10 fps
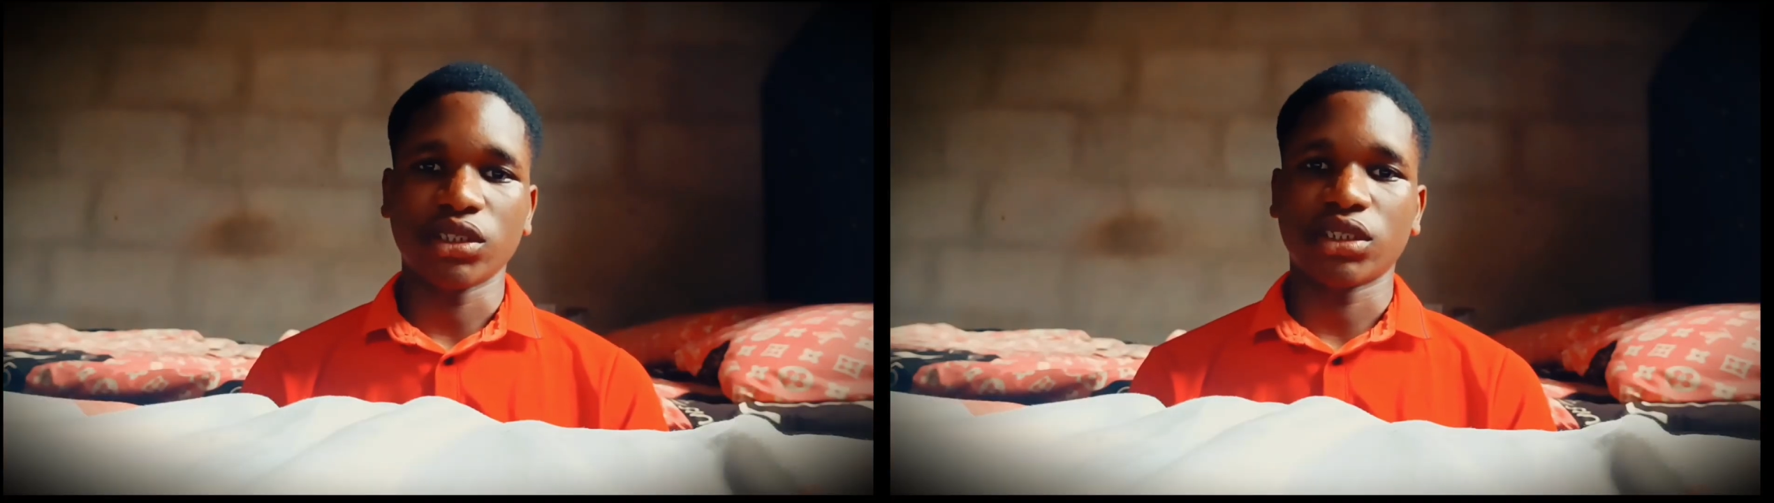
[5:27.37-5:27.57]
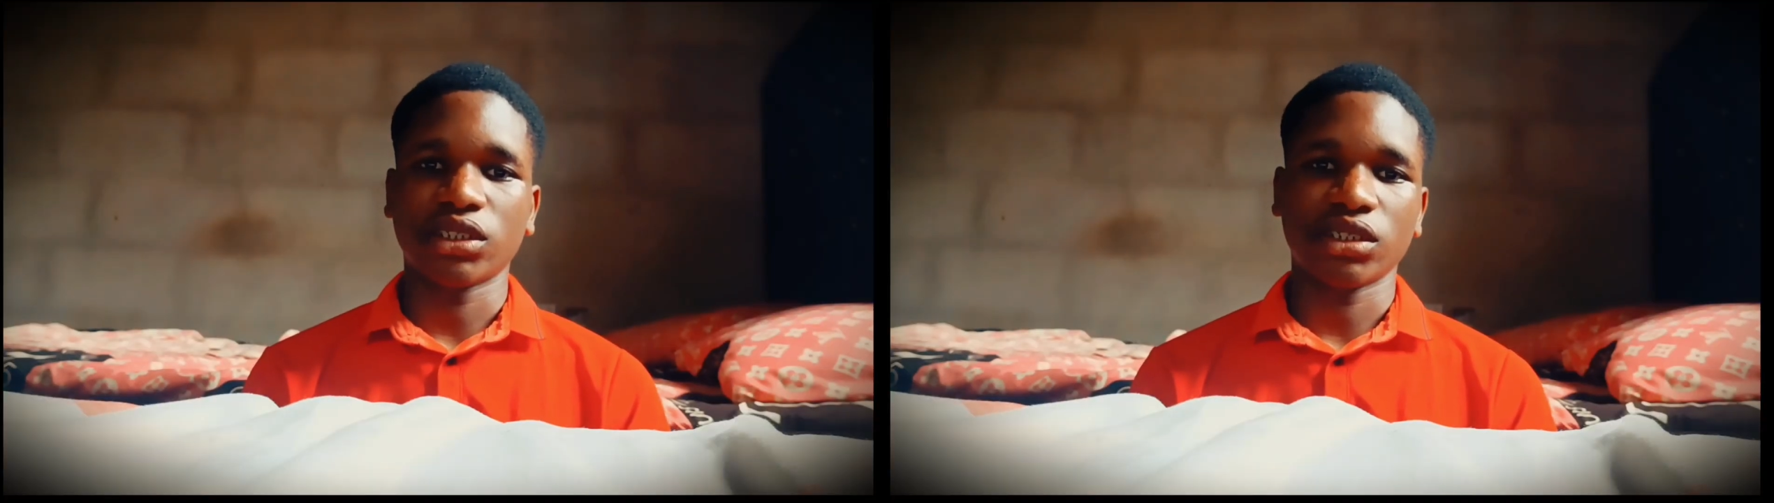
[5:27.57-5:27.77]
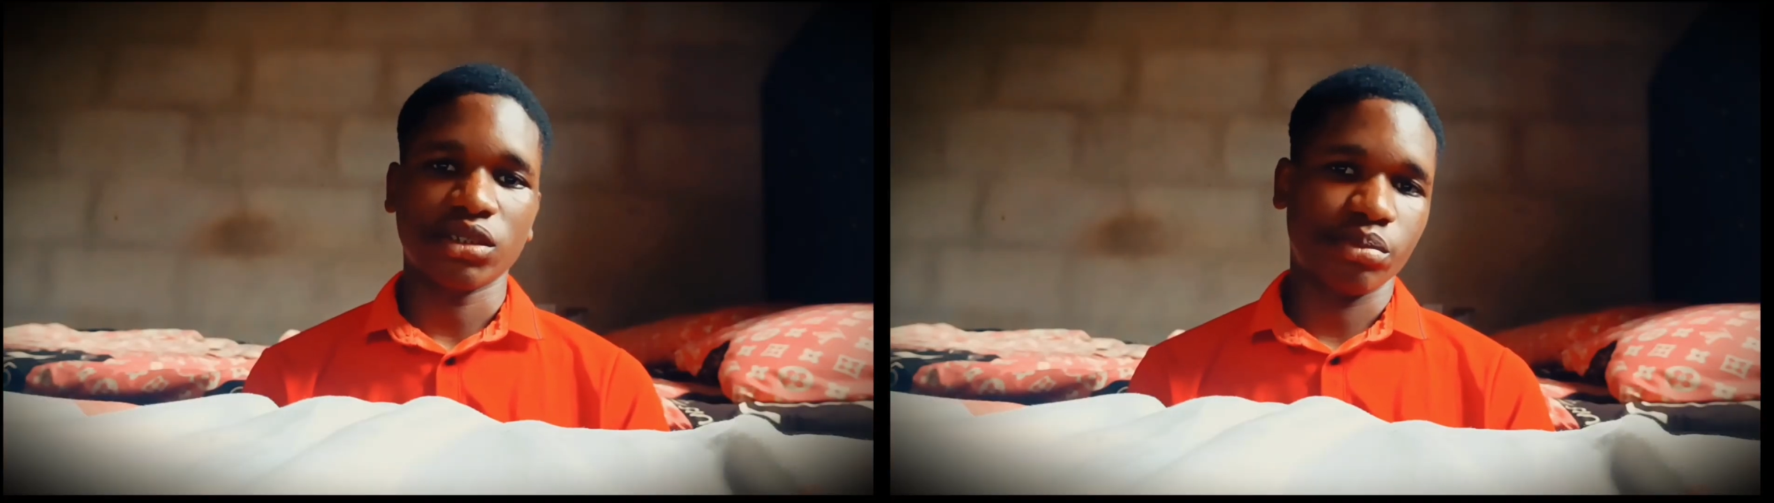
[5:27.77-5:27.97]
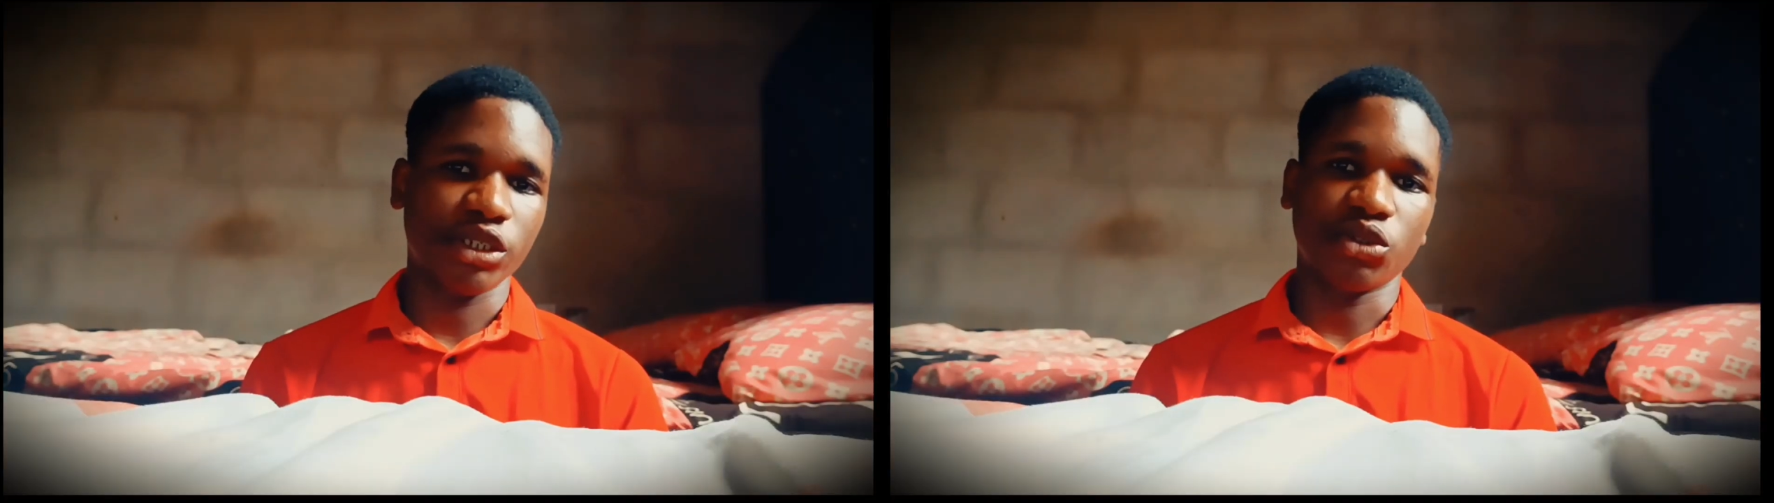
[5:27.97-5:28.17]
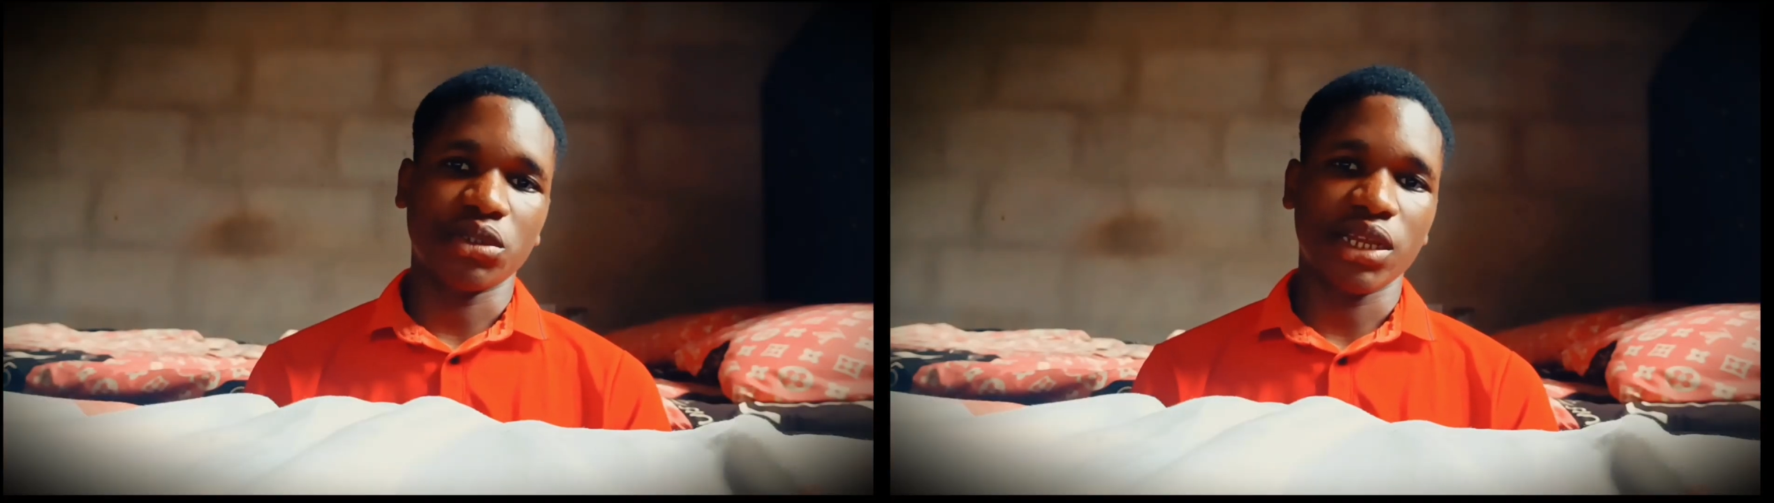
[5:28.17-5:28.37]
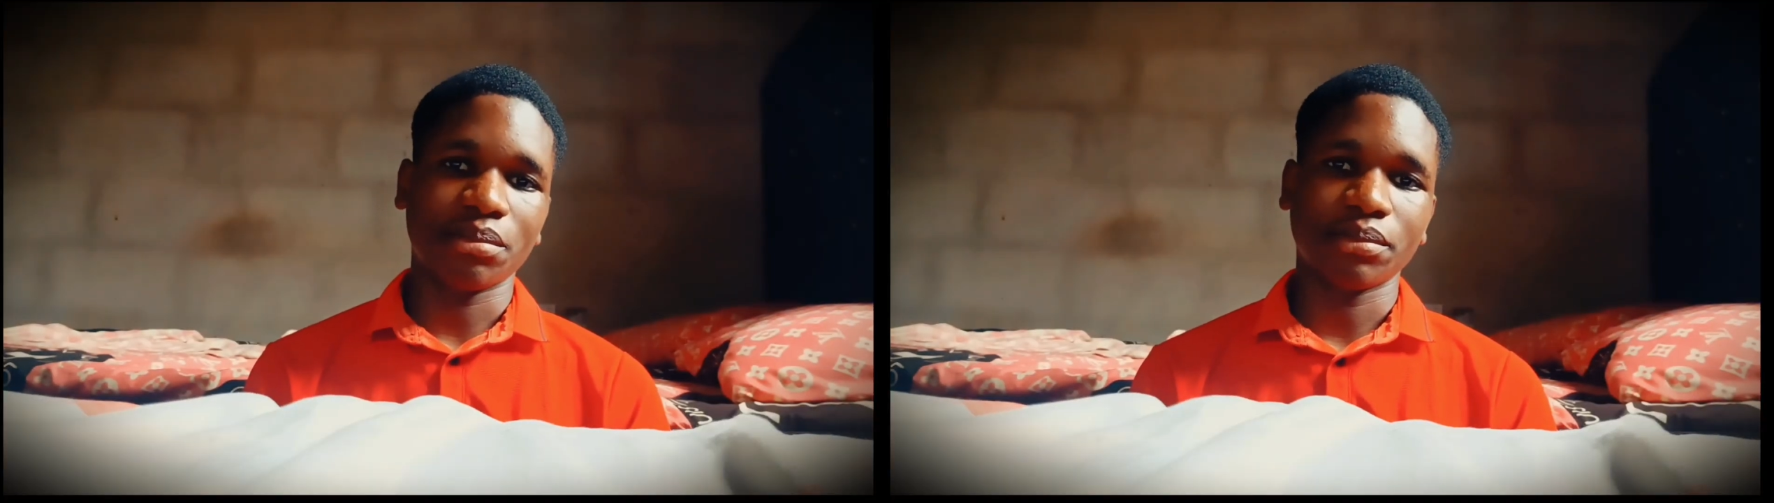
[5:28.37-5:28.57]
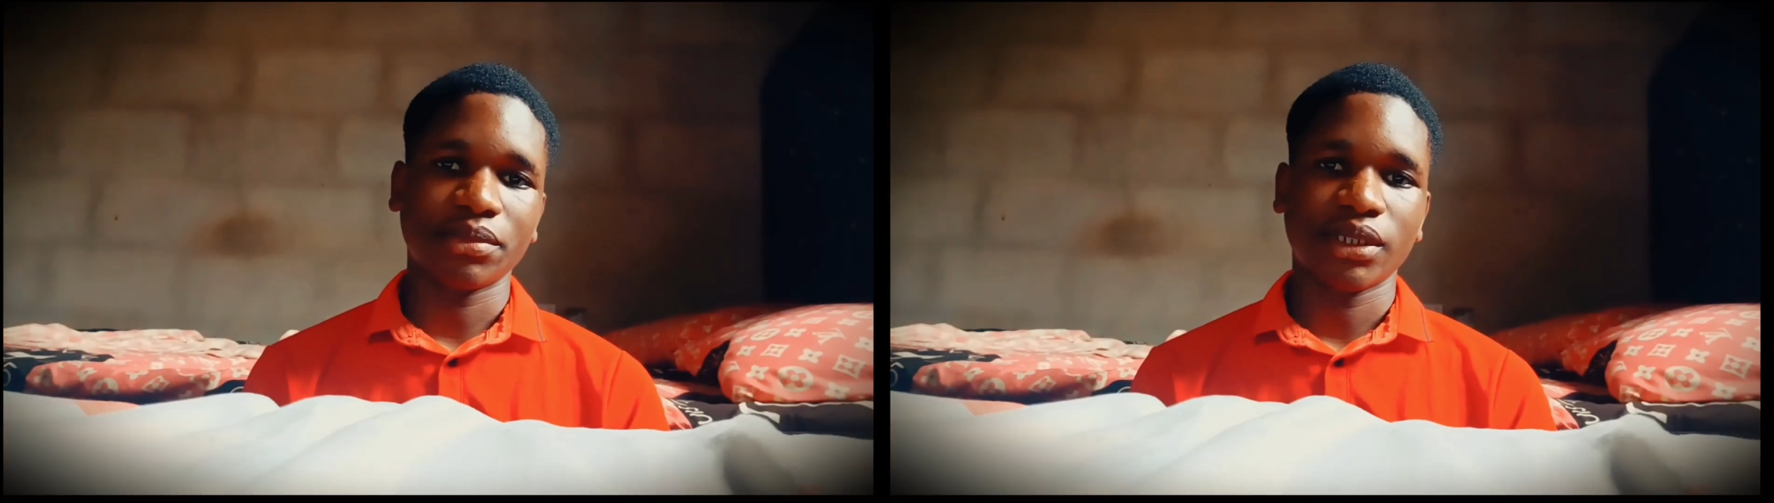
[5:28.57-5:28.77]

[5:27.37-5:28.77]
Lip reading: with Pixel Lab.